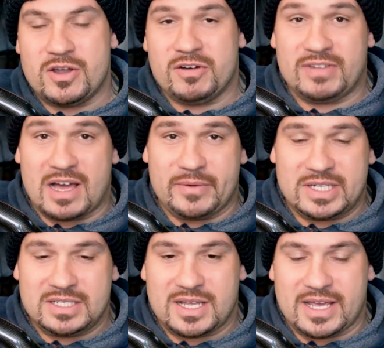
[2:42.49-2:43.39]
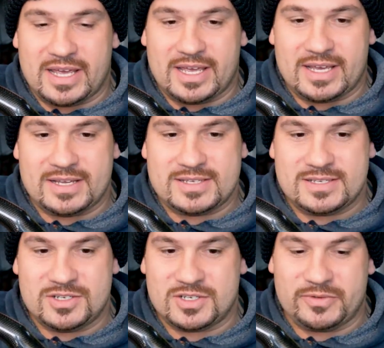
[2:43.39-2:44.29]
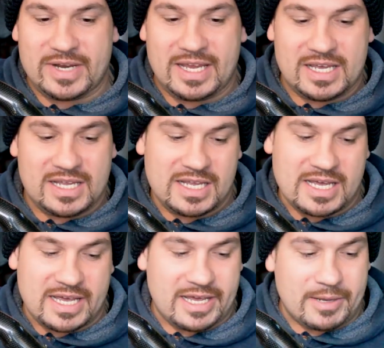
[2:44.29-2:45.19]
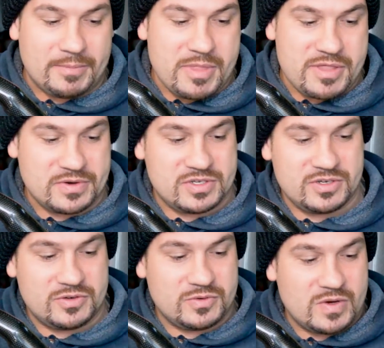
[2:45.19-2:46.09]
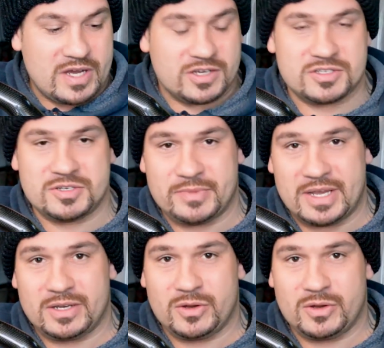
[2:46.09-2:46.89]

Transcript: flywheel, it's just a ring gear, through to a custom made